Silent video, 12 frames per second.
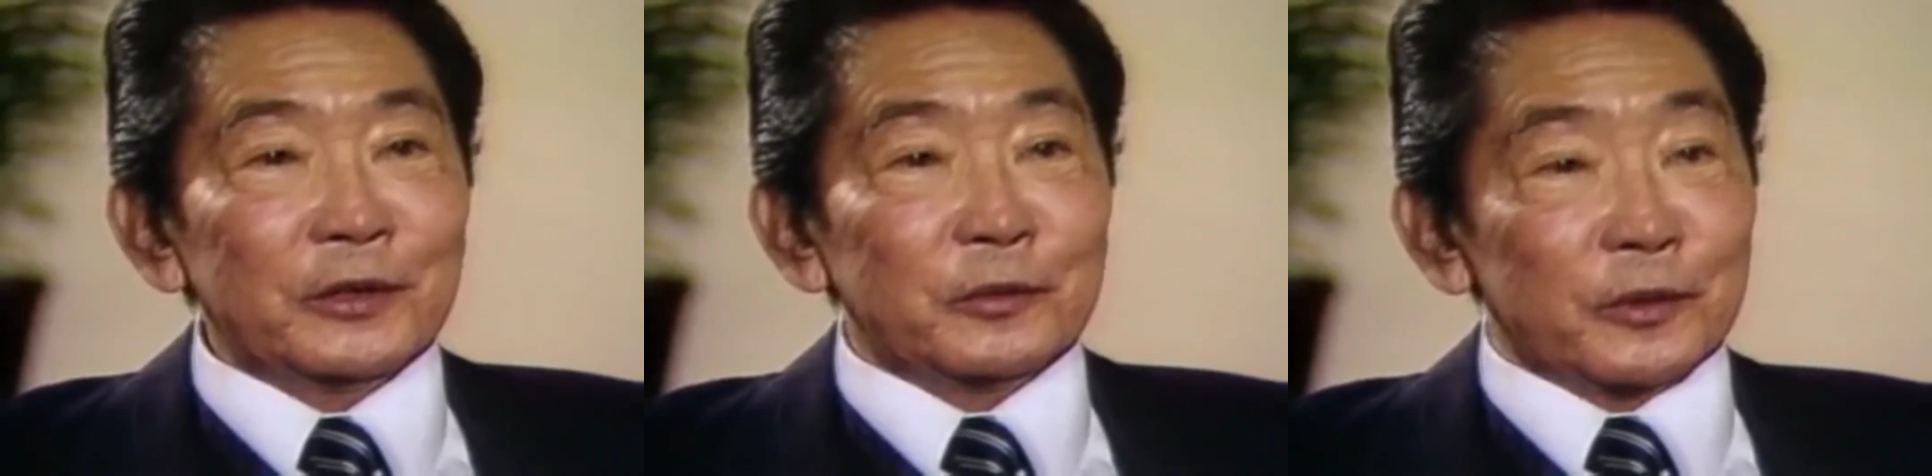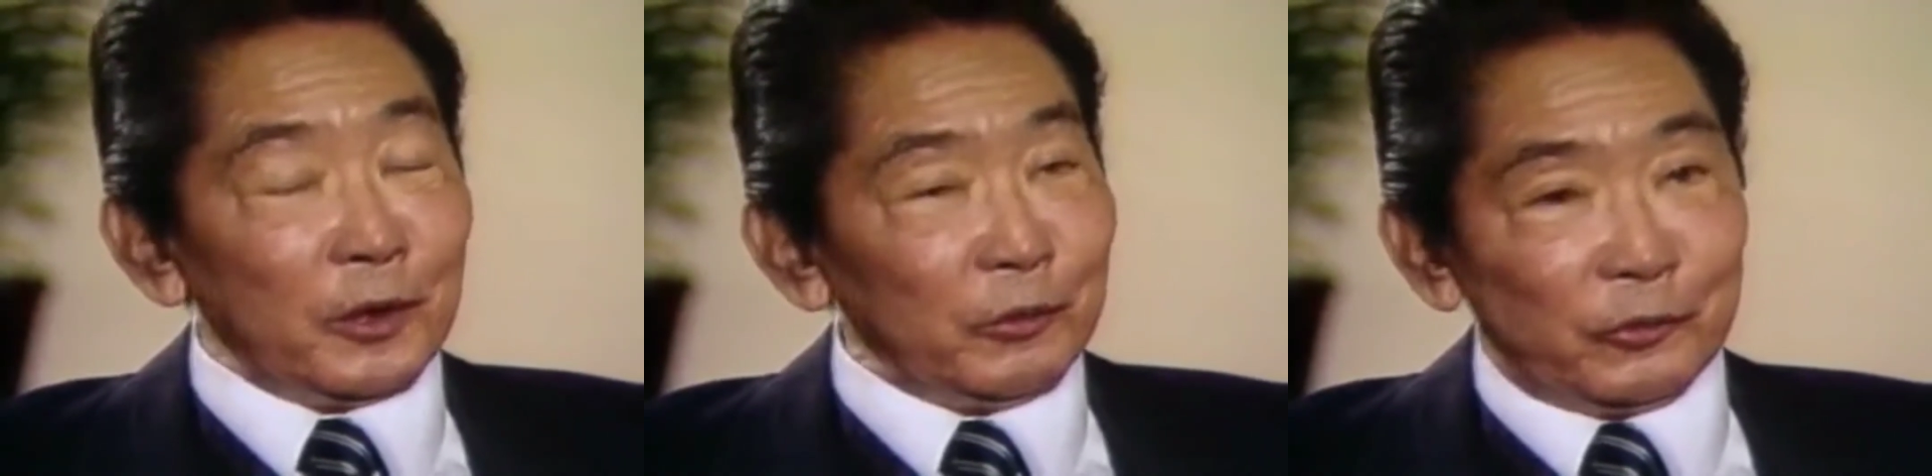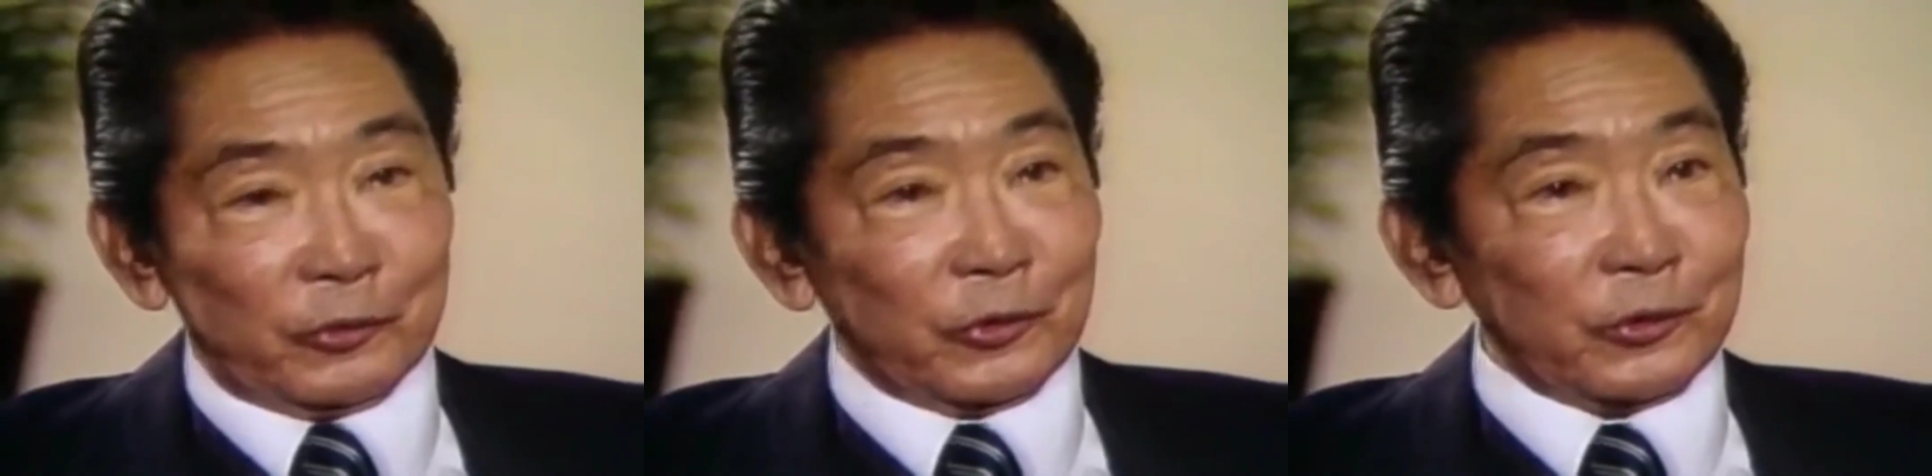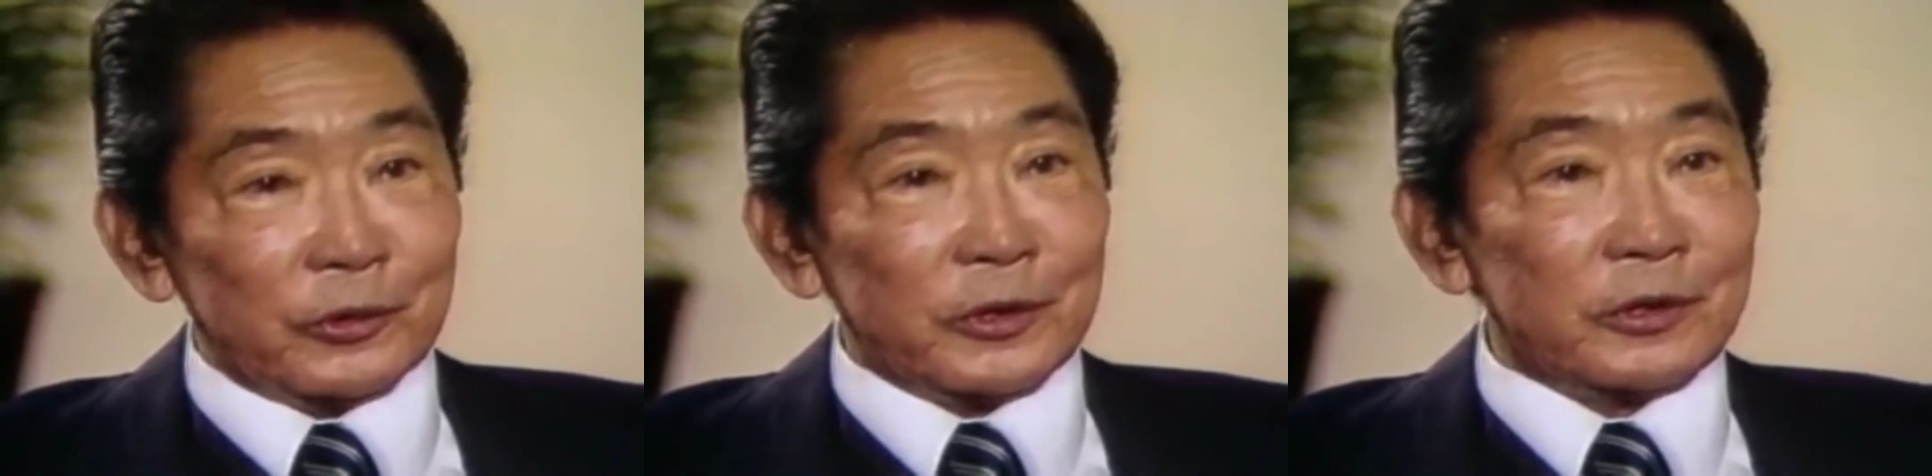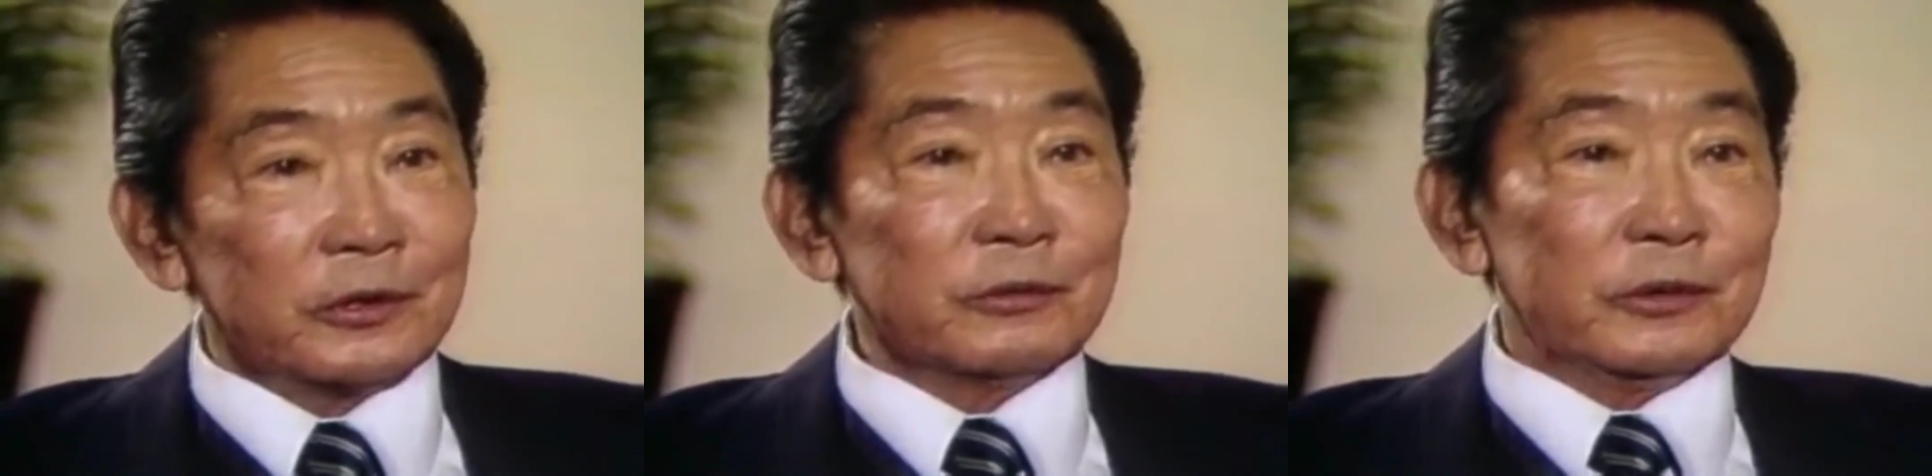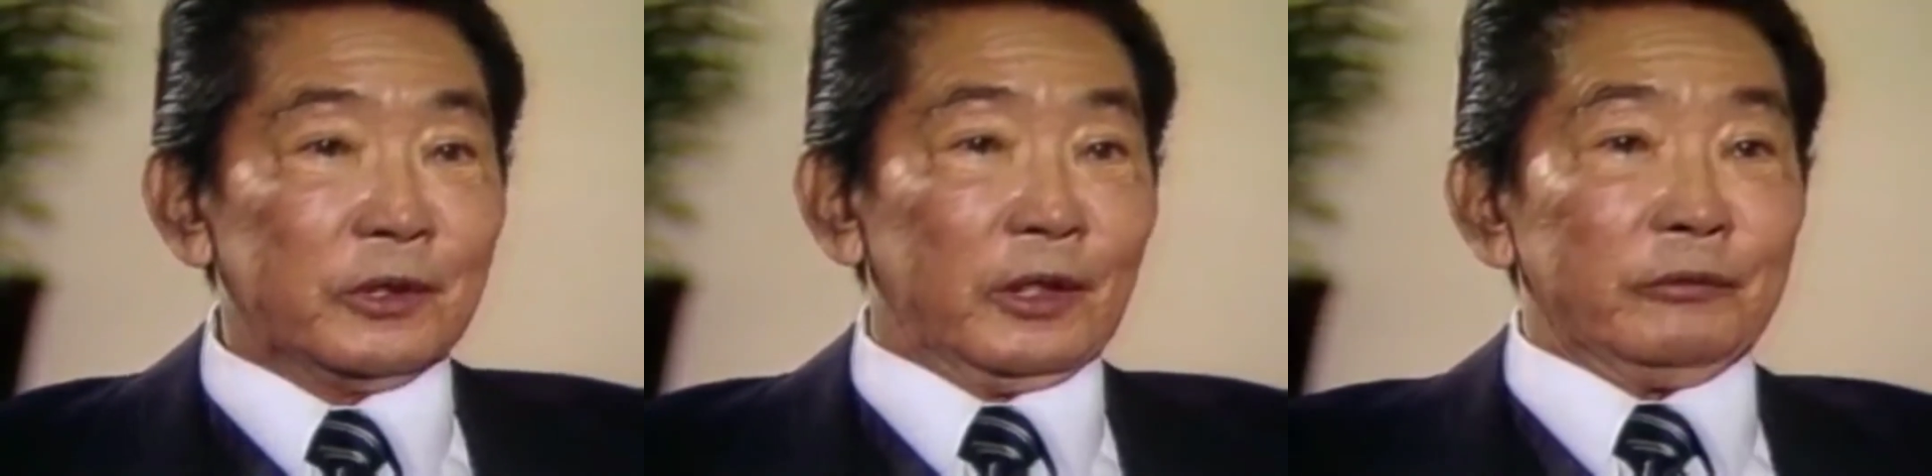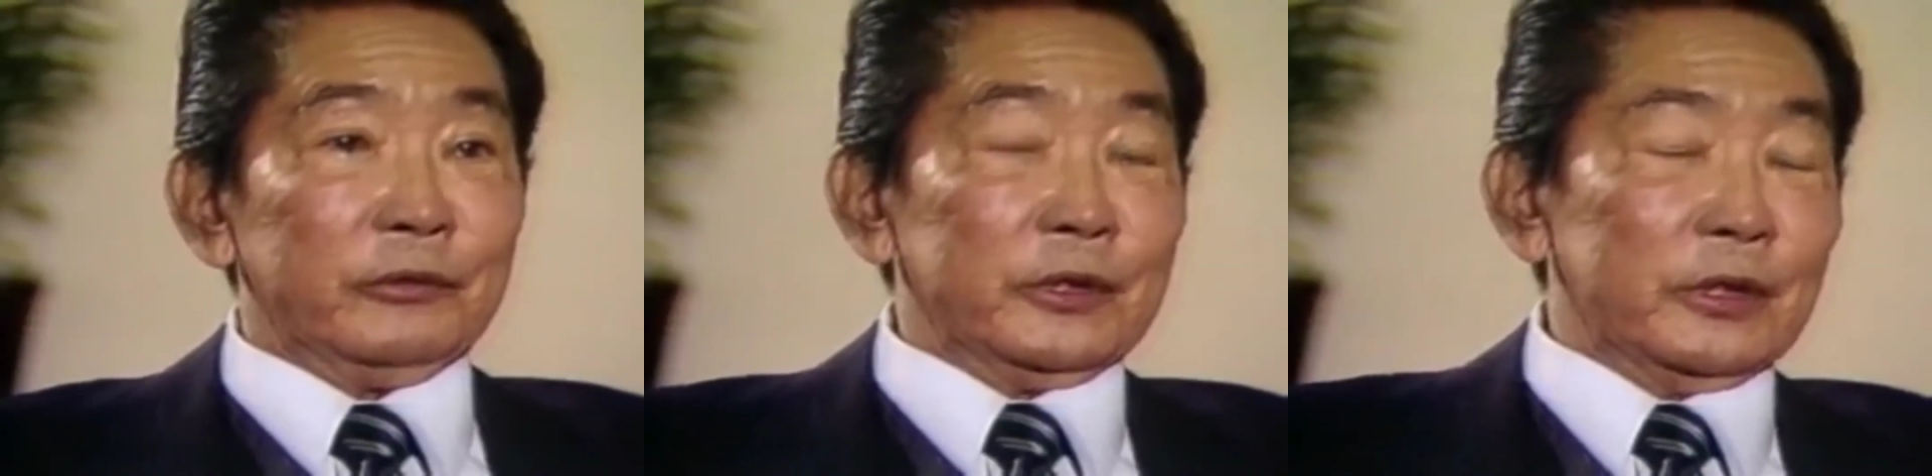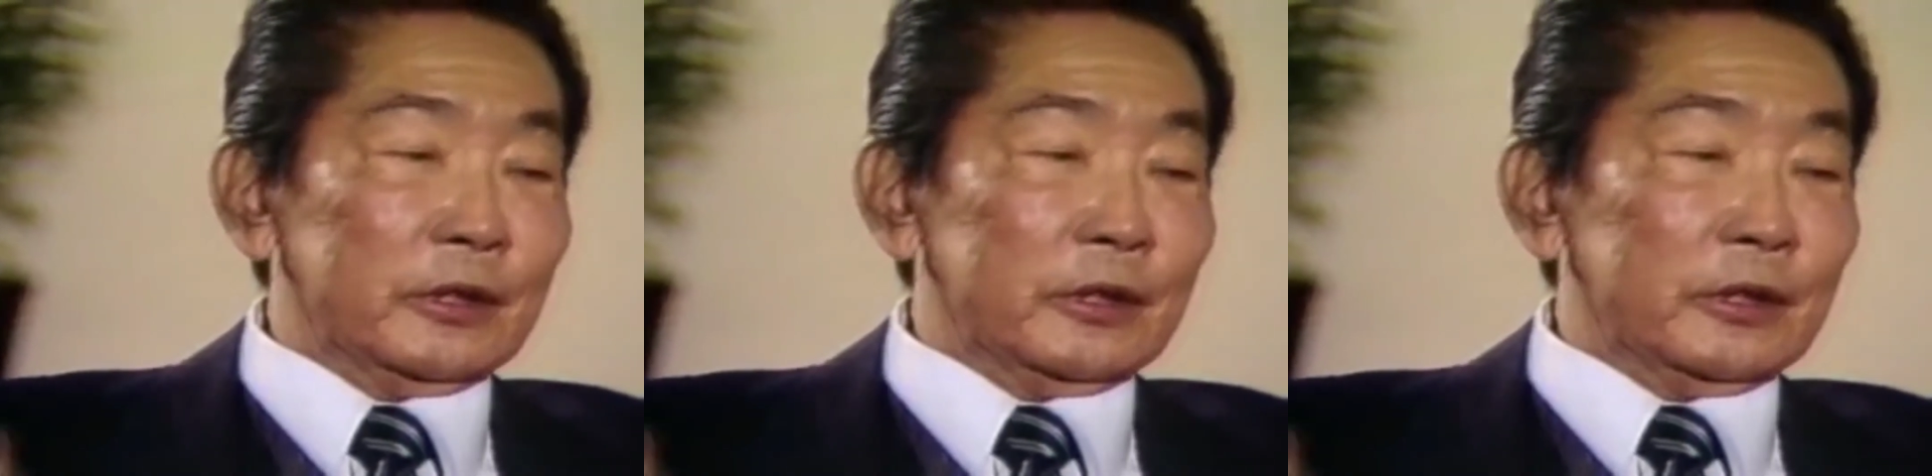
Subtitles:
when I was courting her, driving